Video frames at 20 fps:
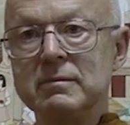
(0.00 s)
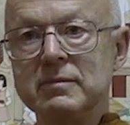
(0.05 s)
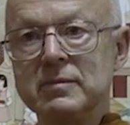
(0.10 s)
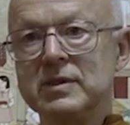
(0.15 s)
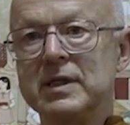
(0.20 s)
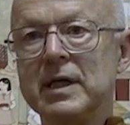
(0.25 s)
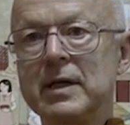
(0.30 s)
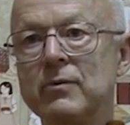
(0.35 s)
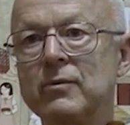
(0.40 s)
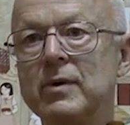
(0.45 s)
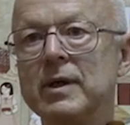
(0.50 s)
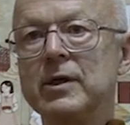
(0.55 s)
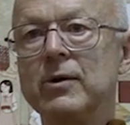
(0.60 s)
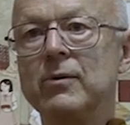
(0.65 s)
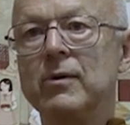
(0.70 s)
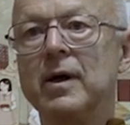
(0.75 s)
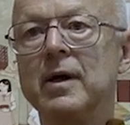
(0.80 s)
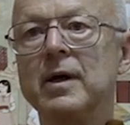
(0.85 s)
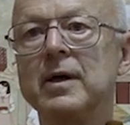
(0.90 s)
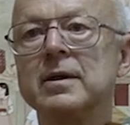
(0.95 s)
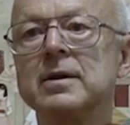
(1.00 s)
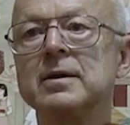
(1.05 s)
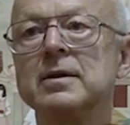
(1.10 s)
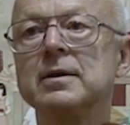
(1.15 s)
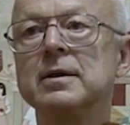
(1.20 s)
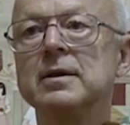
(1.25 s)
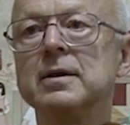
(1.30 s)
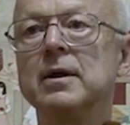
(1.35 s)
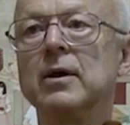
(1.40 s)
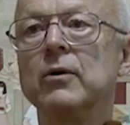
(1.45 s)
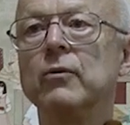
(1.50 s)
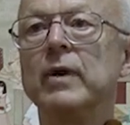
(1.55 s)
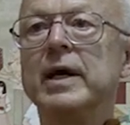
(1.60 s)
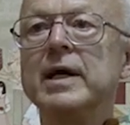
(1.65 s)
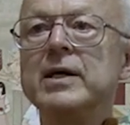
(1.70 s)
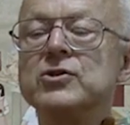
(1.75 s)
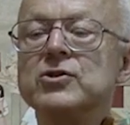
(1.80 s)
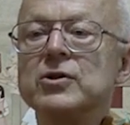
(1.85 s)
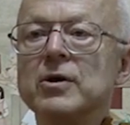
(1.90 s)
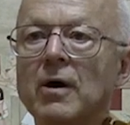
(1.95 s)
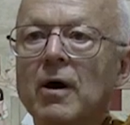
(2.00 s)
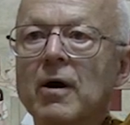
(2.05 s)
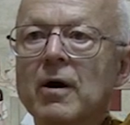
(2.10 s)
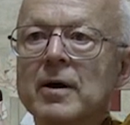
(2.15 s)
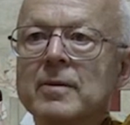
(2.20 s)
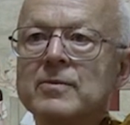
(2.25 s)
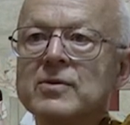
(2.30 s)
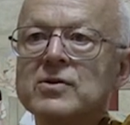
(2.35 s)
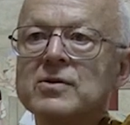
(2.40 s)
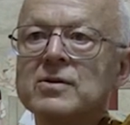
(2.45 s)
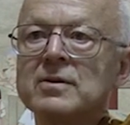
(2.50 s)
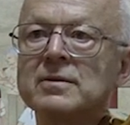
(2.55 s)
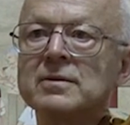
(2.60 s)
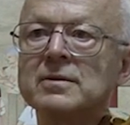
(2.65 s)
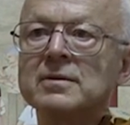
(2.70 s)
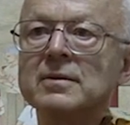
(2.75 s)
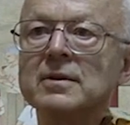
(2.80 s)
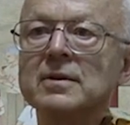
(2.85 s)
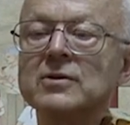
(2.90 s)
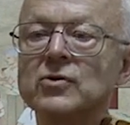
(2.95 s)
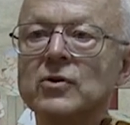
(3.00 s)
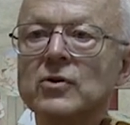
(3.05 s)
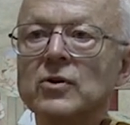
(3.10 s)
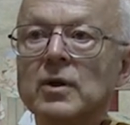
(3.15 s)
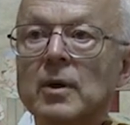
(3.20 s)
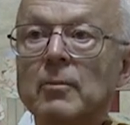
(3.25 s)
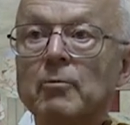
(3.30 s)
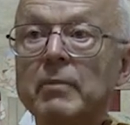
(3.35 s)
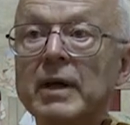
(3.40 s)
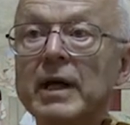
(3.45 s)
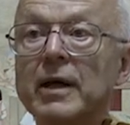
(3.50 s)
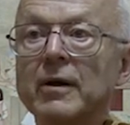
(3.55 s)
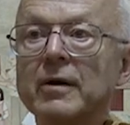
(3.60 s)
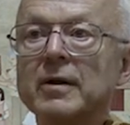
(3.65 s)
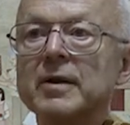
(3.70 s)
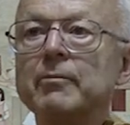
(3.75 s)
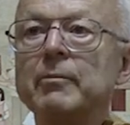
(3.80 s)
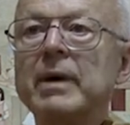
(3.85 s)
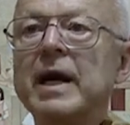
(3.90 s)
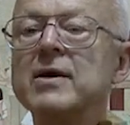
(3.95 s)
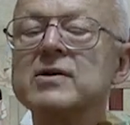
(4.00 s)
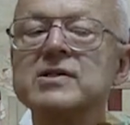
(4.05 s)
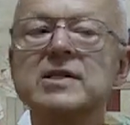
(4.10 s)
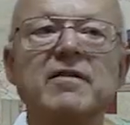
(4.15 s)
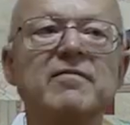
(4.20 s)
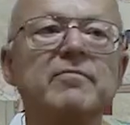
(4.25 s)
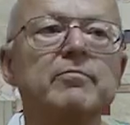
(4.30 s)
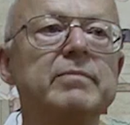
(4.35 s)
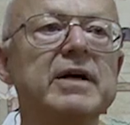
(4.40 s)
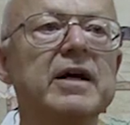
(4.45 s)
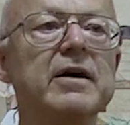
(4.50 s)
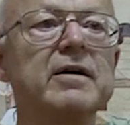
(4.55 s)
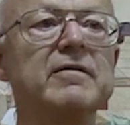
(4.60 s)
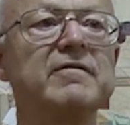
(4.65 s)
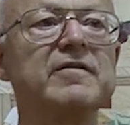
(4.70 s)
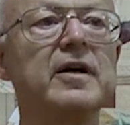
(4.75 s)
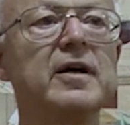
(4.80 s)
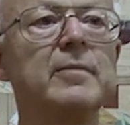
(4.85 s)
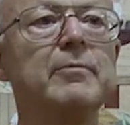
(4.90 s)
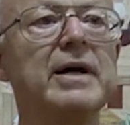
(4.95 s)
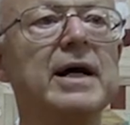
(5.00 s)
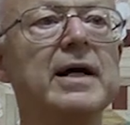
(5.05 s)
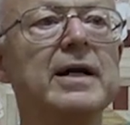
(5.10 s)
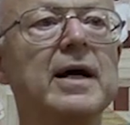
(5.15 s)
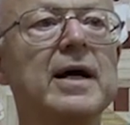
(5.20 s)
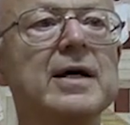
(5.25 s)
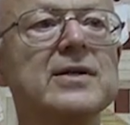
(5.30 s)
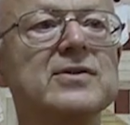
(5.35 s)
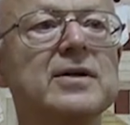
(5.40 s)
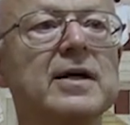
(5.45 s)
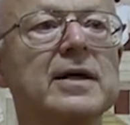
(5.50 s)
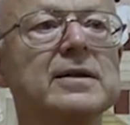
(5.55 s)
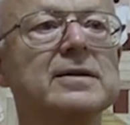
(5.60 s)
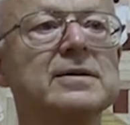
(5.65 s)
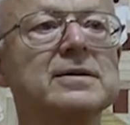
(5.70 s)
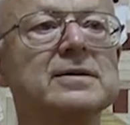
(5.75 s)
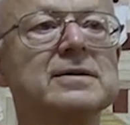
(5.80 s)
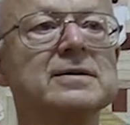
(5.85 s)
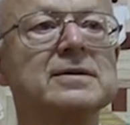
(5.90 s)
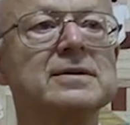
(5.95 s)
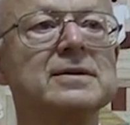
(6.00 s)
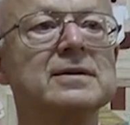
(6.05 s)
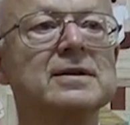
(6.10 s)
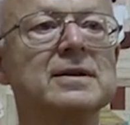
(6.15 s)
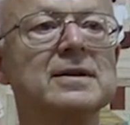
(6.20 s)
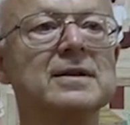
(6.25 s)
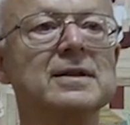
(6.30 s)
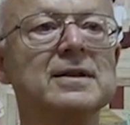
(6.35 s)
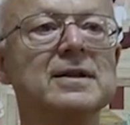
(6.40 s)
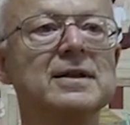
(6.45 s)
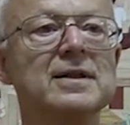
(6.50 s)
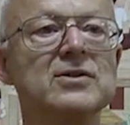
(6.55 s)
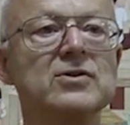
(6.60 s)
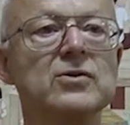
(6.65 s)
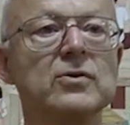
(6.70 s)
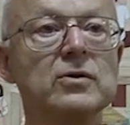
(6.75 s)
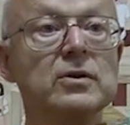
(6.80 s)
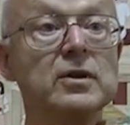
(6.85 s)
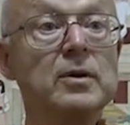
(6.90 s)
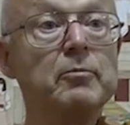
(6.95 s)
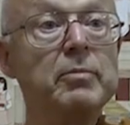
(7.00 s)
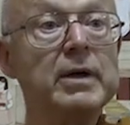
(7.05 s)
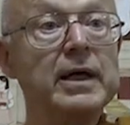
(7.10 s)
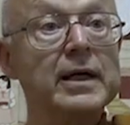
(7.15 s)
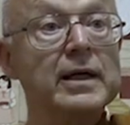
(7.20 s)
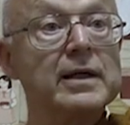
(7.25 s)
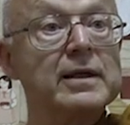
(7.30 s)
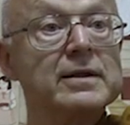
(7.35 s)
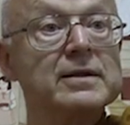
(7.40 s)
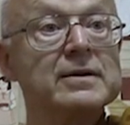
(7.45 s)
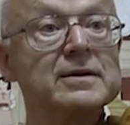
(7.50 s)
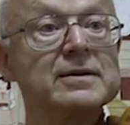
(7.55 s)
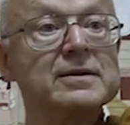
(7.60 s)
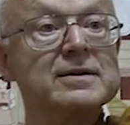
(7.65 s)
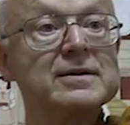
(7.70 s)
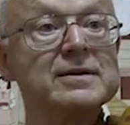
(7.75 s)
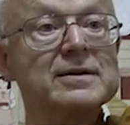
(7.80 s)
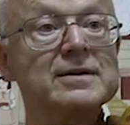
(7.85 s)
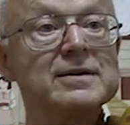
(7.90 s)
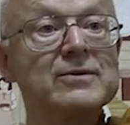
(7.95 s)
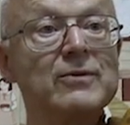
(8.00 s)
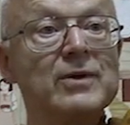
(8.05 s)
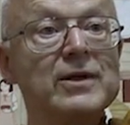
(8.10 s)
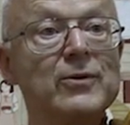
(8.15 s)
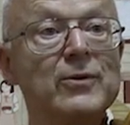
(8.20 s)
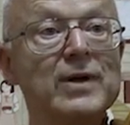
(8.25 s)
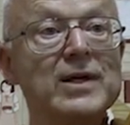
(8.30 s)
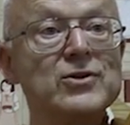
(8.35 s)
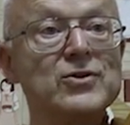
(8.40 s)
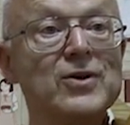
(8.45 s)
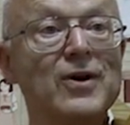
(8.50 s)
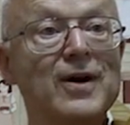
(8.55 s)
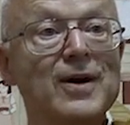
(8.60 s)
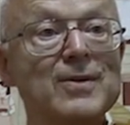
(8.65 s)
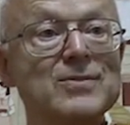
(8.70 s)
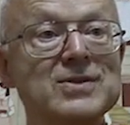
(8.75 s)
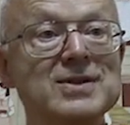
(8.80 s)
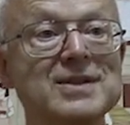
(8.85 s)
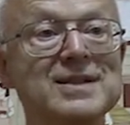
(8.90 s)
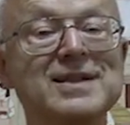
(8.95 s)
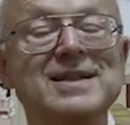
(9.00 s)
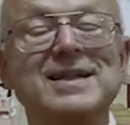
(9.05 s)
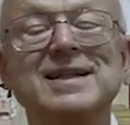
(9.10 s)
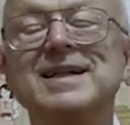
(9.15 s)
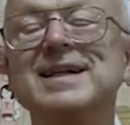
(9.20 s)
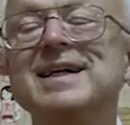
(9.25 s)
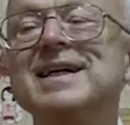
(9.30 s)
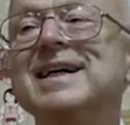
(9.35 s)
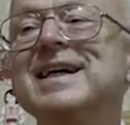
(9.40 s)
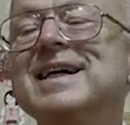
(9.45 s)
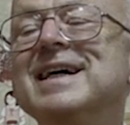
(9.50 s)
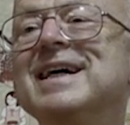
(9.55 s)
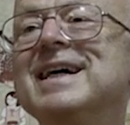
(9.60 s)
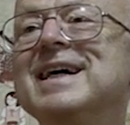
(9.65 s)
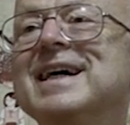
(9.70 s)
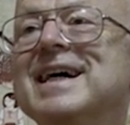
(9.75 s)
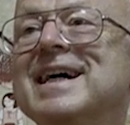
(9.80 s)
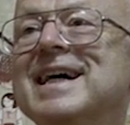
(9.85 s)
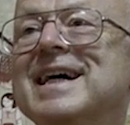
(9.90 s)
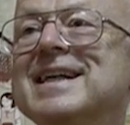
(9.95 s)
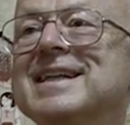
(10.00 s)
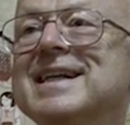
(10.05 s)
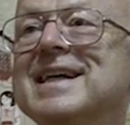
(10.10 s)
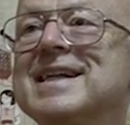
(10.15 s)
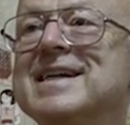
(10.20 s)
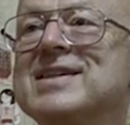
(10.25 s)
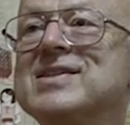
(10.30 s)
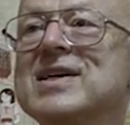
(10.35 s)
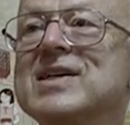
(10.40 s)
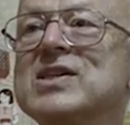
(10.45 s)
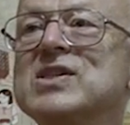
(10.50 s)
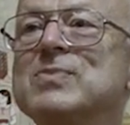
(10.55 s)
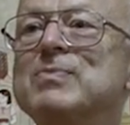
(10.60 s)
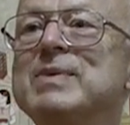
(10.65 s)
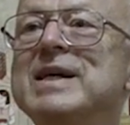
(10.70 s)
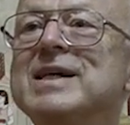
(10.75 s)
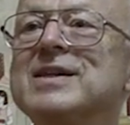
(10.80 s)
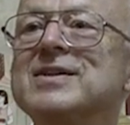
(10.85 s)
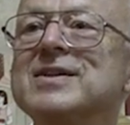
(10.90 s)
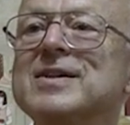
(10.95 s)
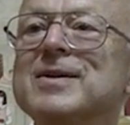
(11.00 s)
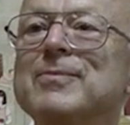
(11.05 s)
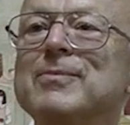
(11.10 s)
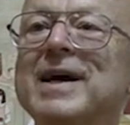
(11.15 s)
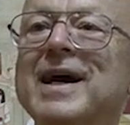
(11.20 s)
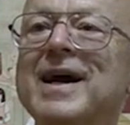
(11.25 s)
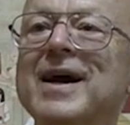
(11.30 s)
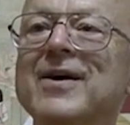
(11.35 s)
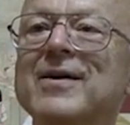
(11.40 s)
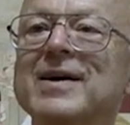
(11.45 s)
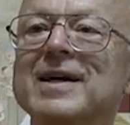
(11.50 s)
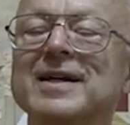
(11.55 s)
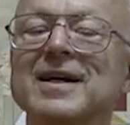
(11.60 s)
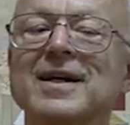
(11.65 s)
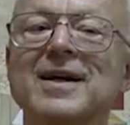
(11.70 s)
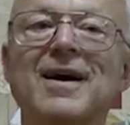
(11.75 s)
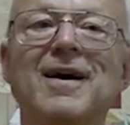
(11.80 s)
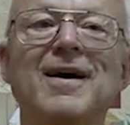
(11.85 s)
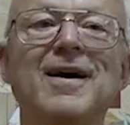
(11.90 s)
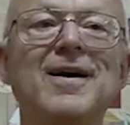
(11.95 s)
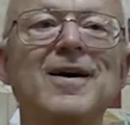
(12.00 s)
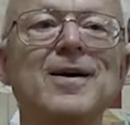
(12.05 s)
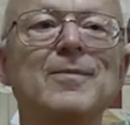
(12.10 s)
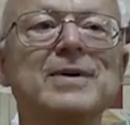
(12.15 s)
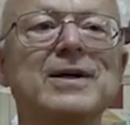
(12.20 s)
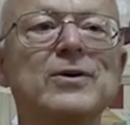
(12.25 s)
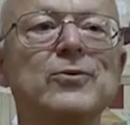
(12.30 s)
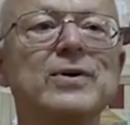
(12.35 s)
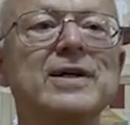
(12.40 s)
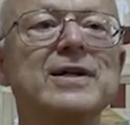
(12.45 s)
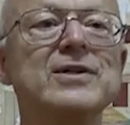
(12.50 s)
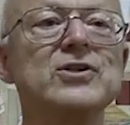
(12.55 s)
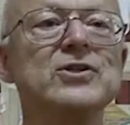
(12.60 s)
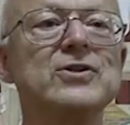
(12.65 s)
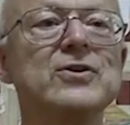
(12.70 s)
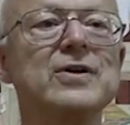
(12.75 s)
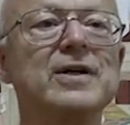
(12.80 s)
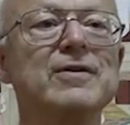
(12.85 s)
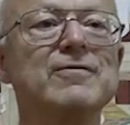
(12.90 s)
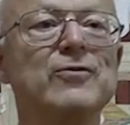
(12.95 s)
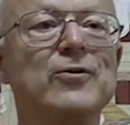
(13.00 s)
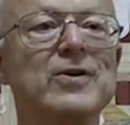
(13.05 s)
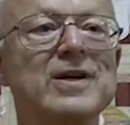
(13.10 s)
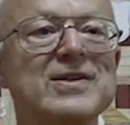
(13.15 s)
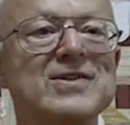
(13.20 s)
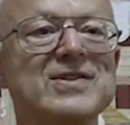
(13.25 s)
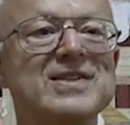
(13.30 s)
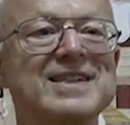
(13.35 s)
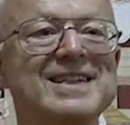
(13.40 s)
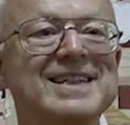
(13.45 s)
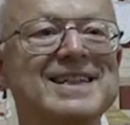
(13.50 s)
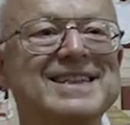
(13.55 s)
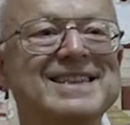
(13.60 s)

Stay where you are. Raise your arms so you look bigger. The bears have very, very bad eyesight. So you look big when you raise your arms. And then they say, Speak to the bear in a calm and reassuring voice.